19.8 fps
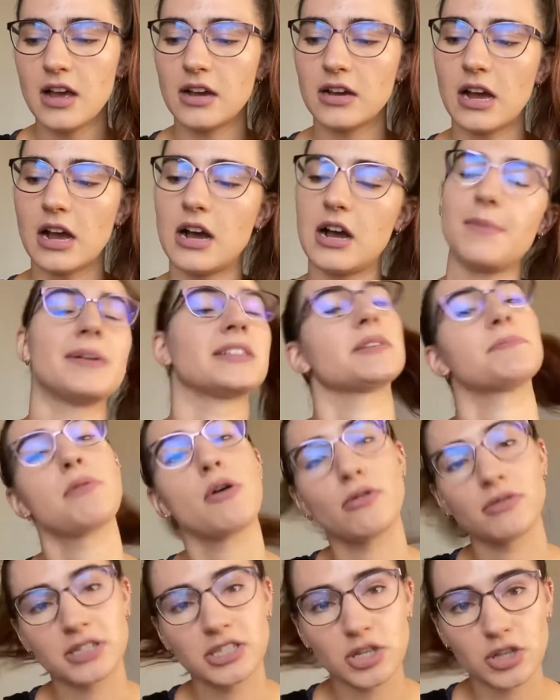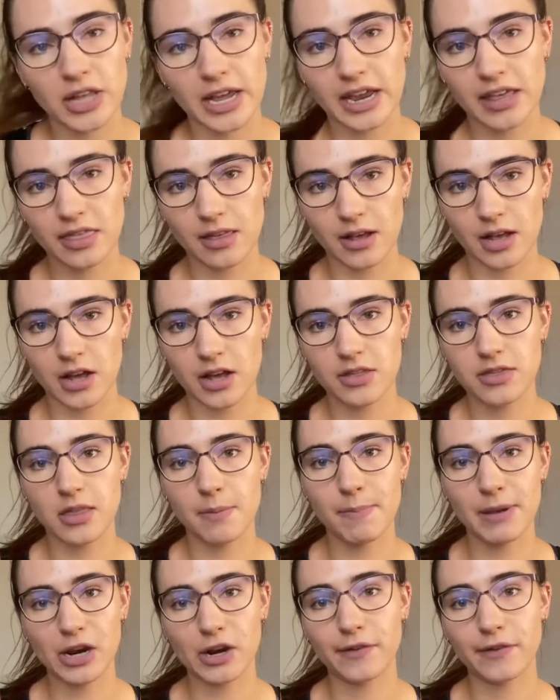as opposed to like the bigger,